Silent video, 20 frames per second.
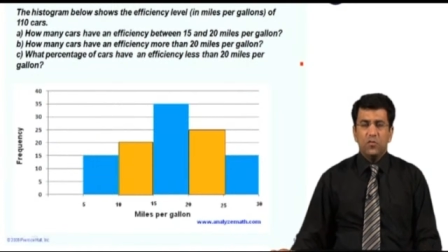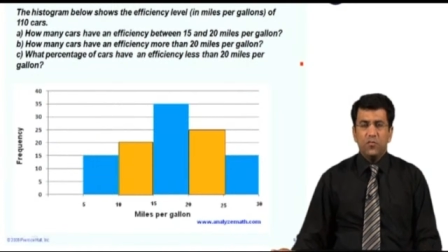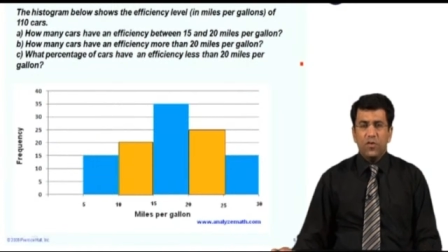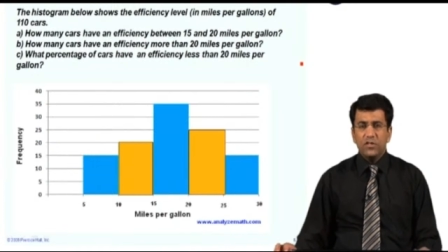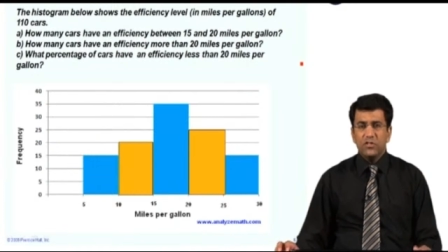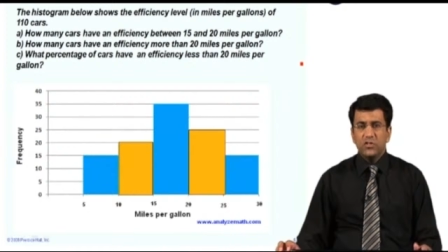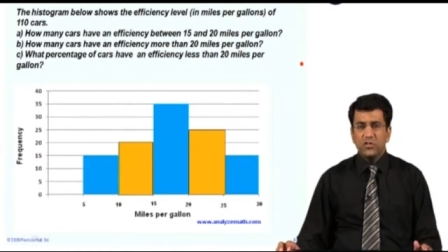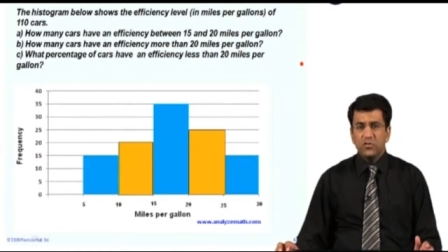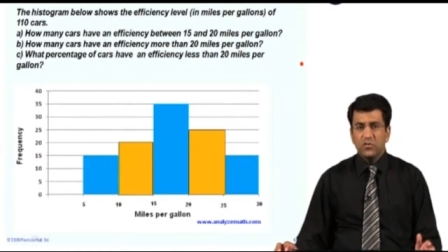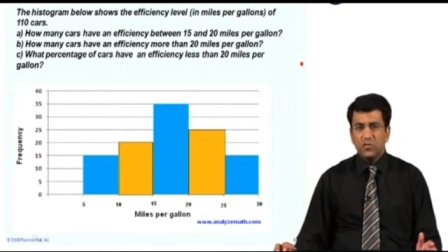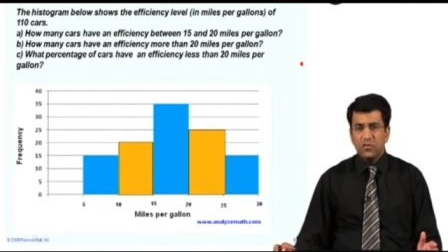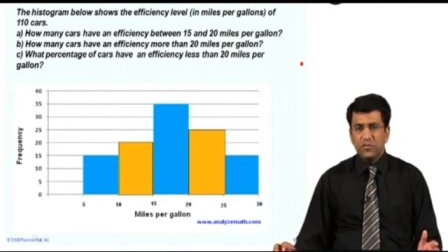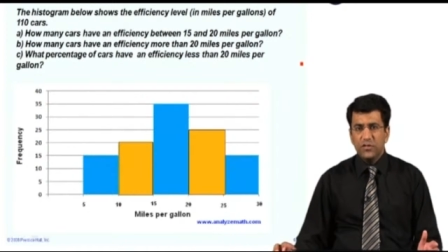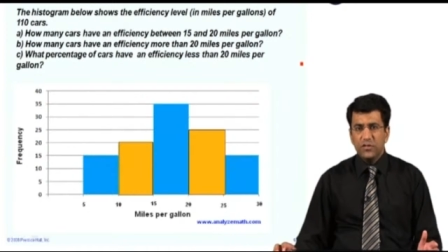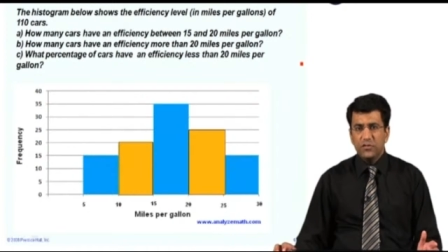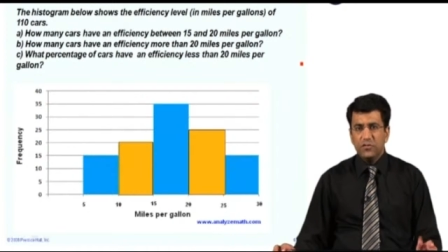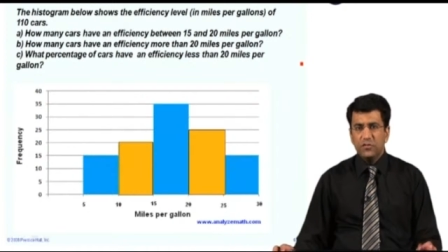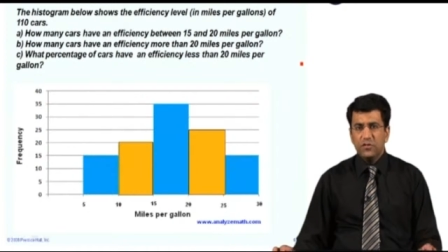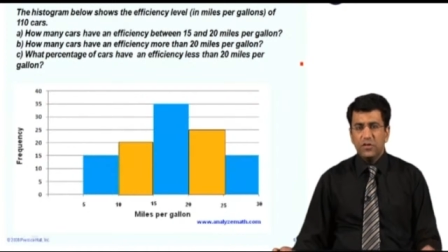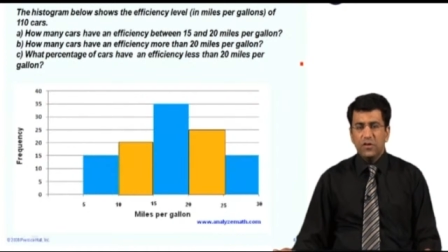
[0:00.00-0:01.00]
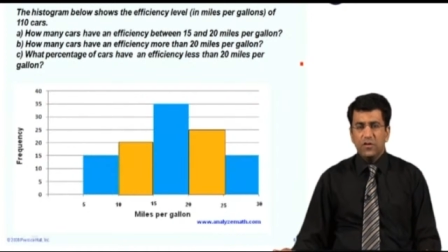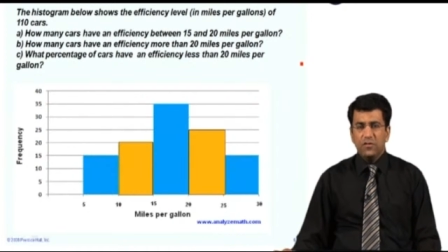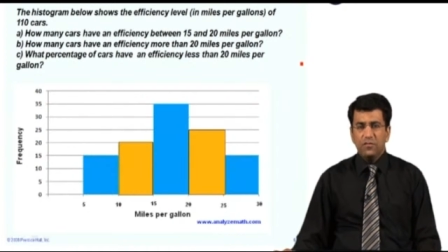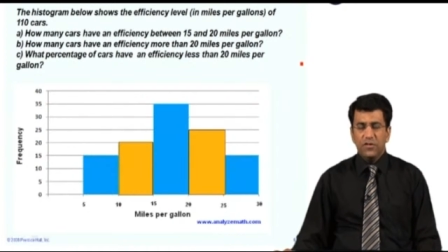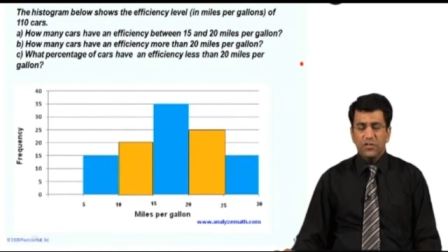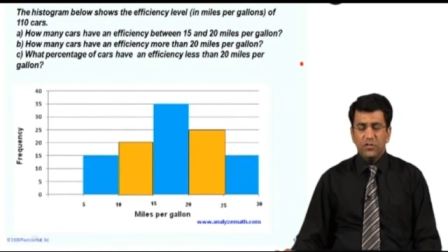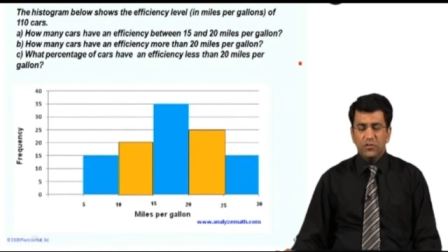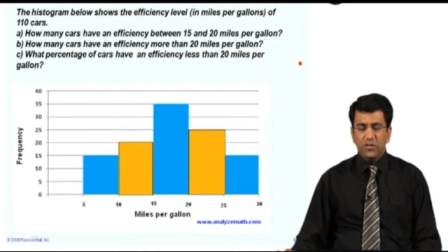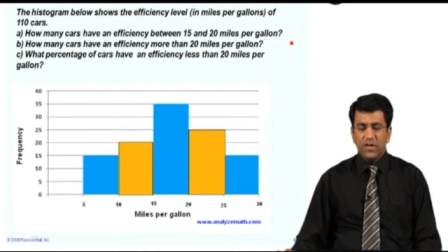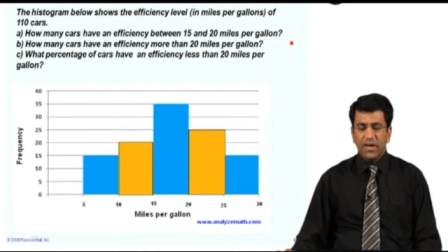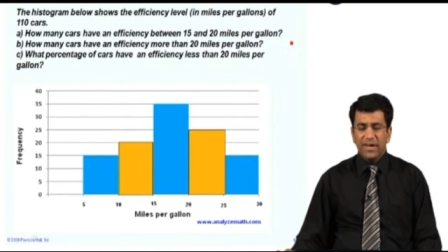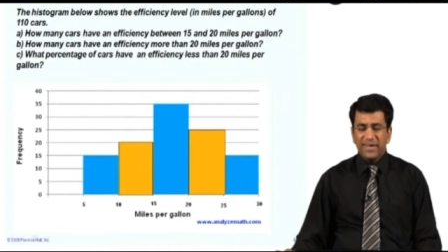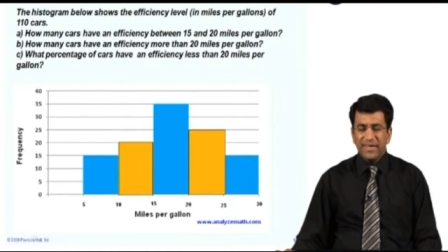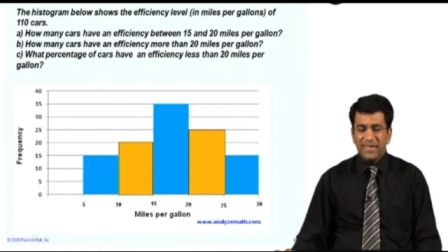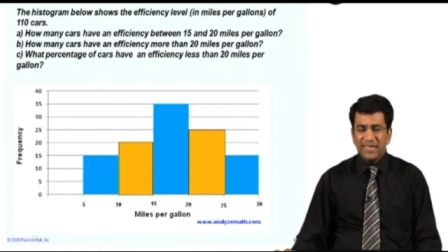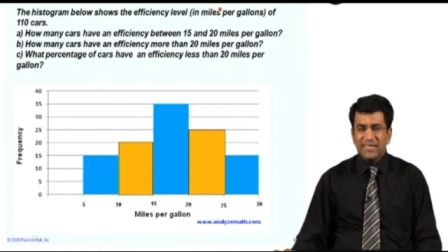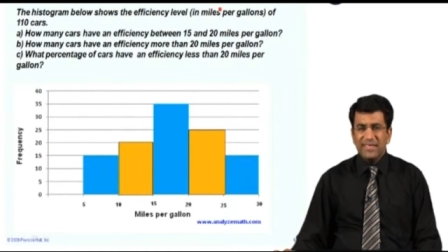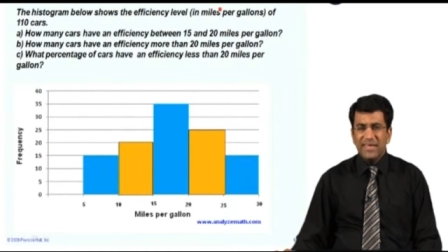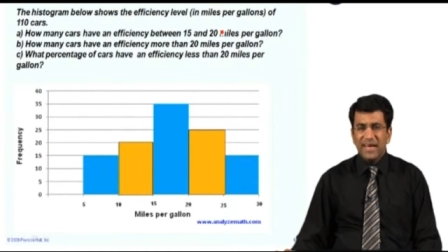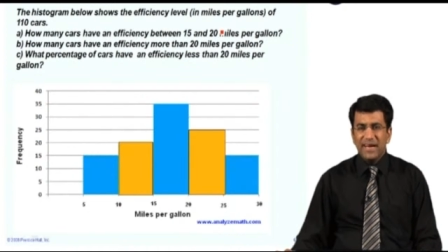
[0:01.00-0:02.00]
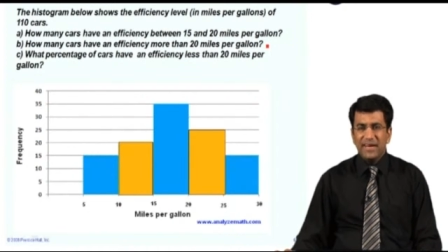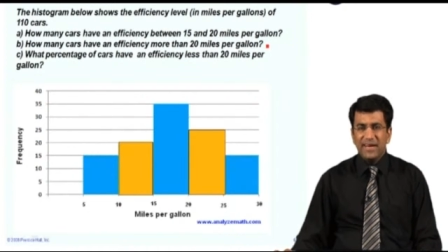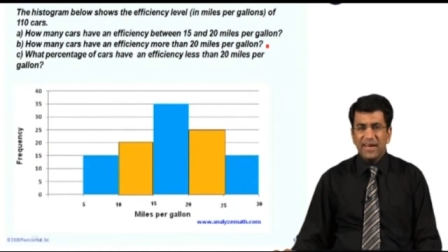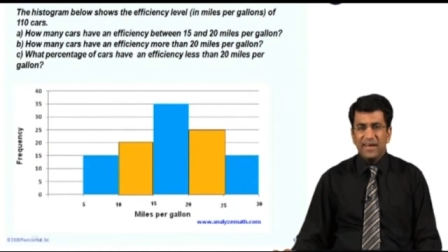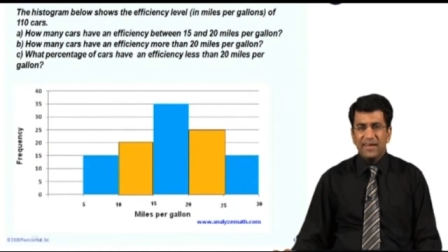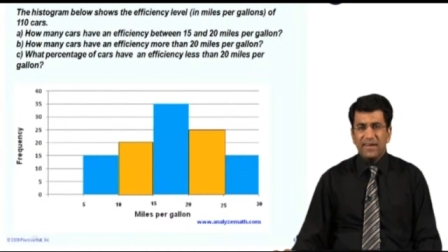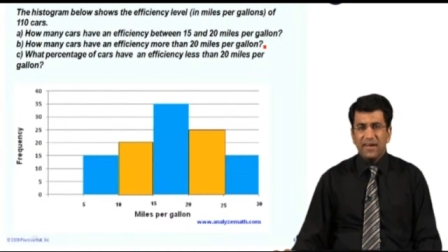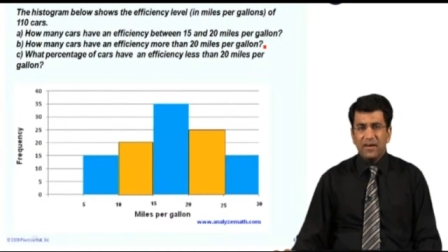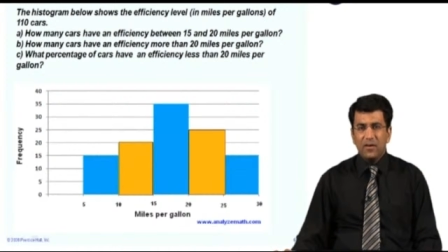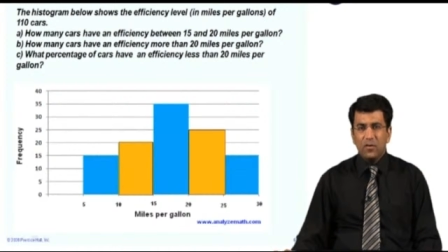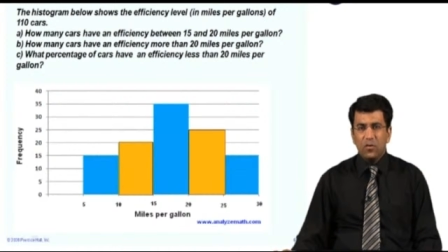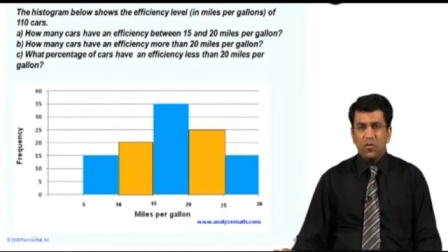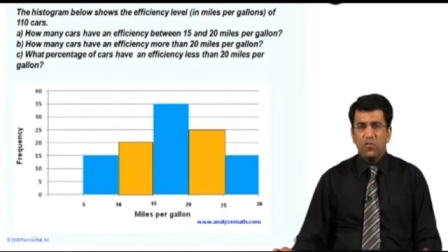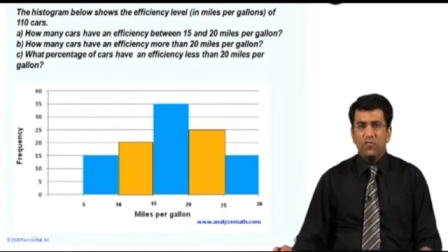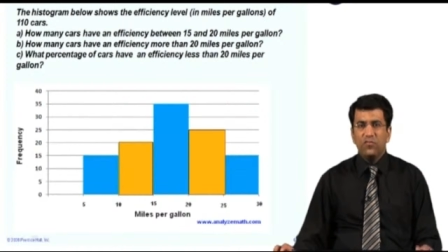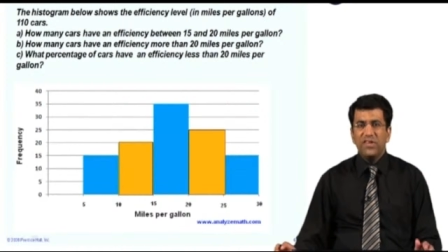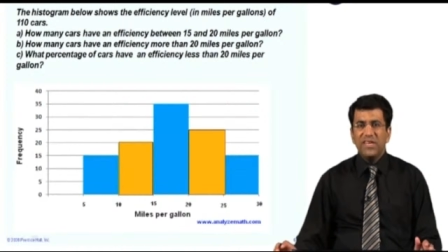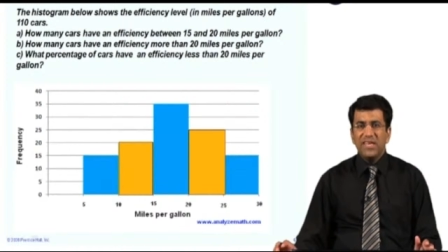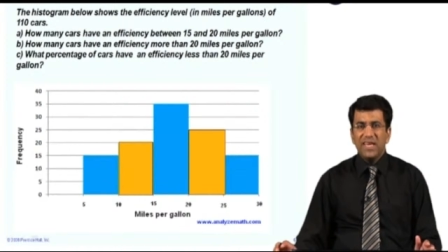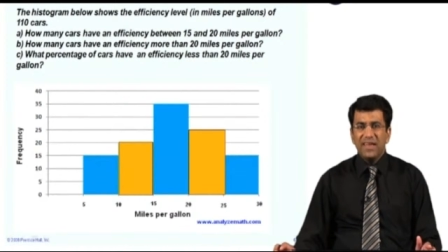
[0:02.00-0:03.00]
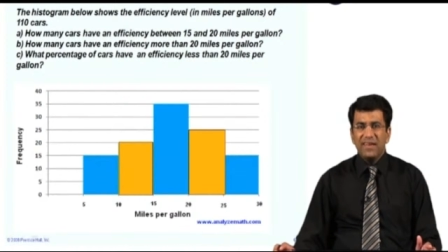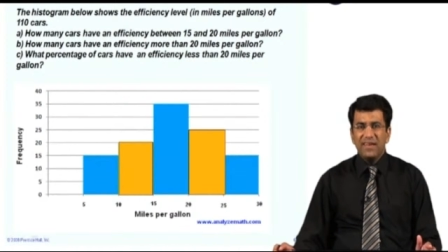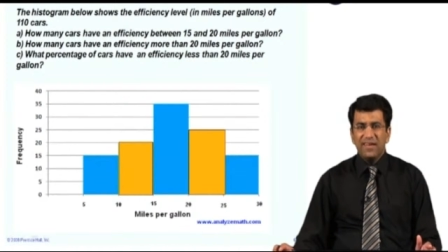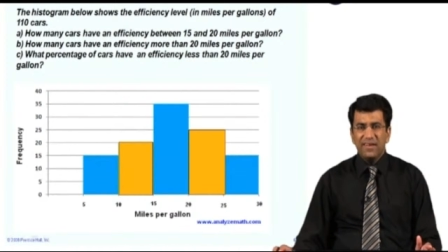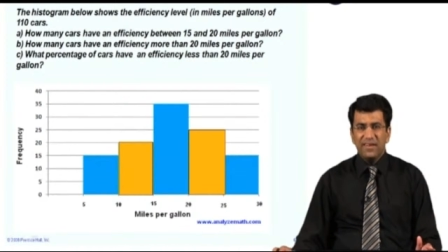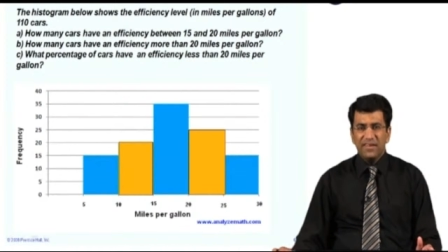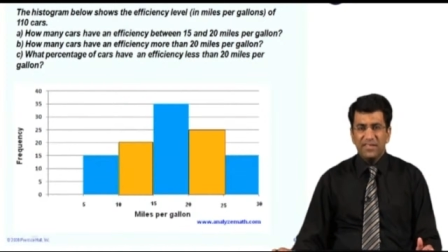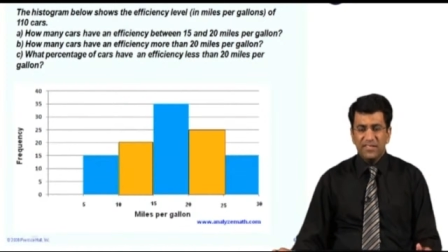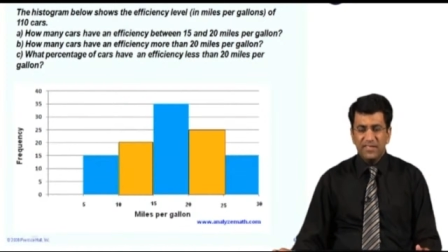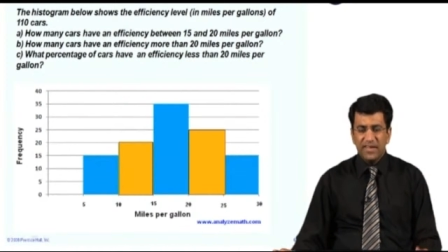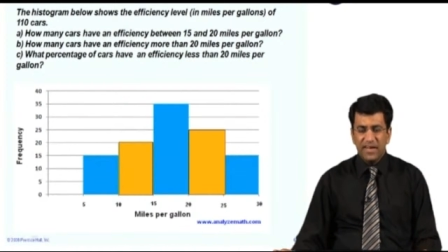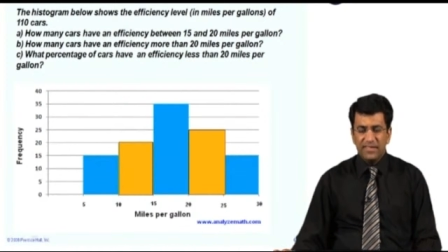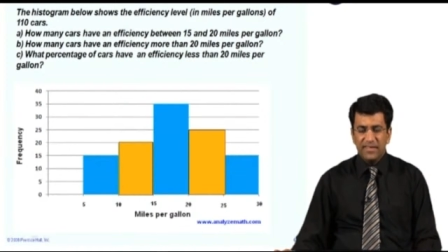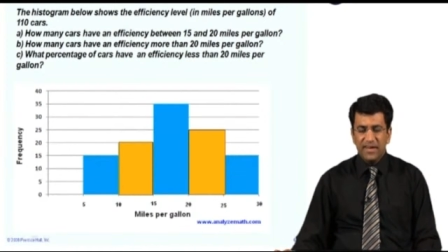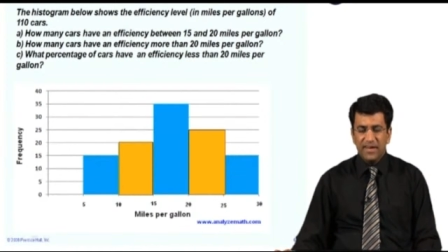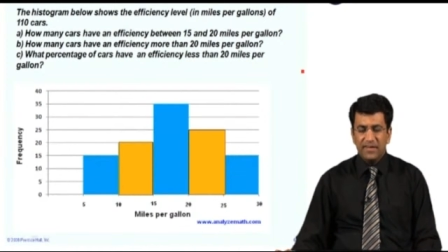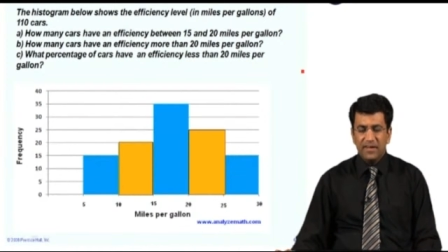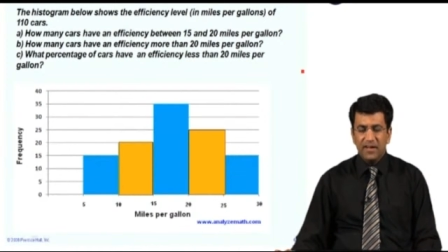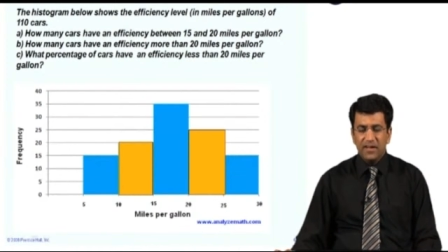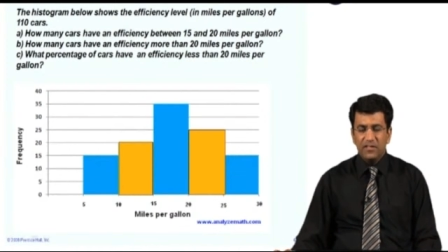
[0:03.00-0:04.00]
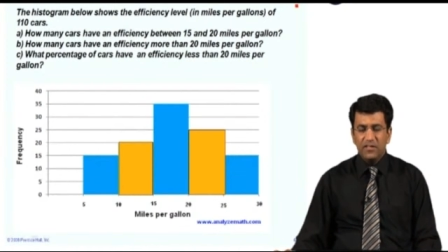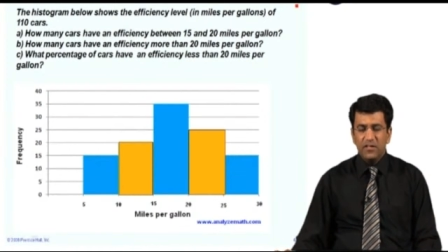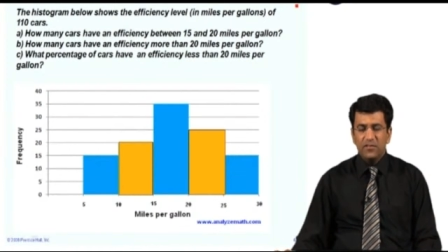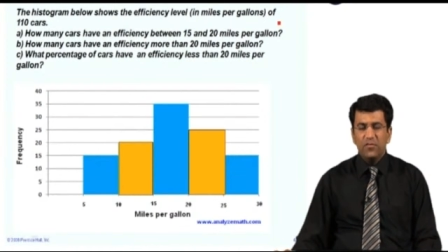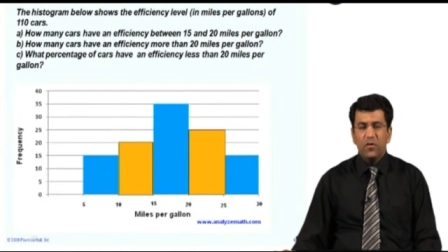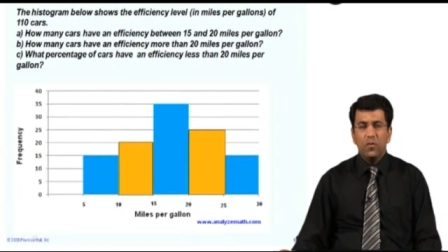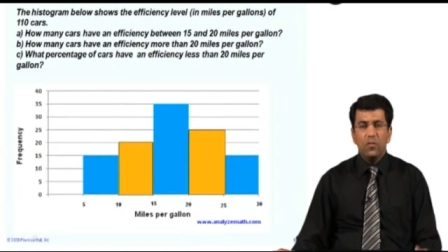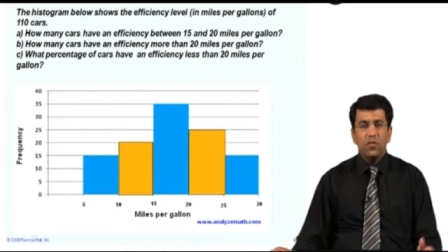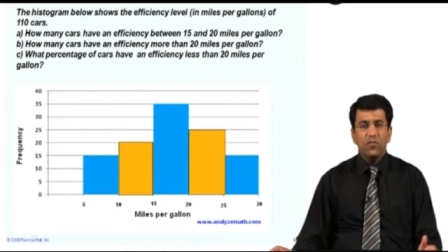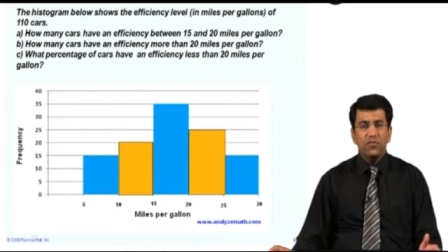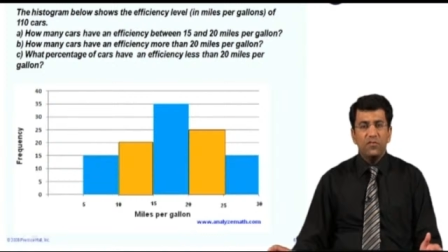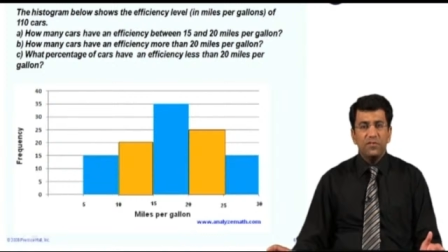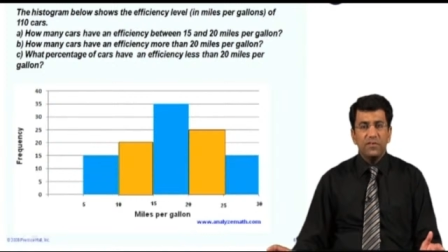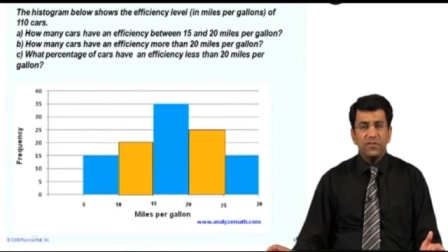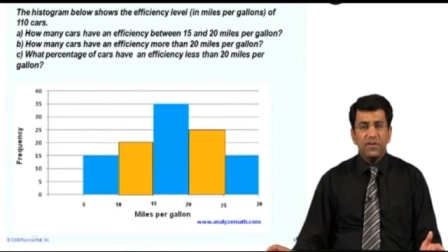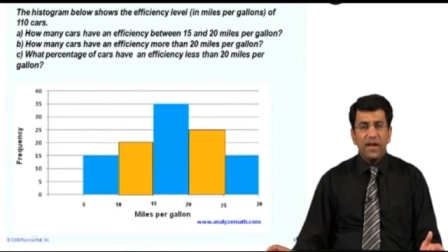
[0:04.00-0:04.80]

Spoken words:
So what should we do? We should arrange that data, or we can arrange that data in the form of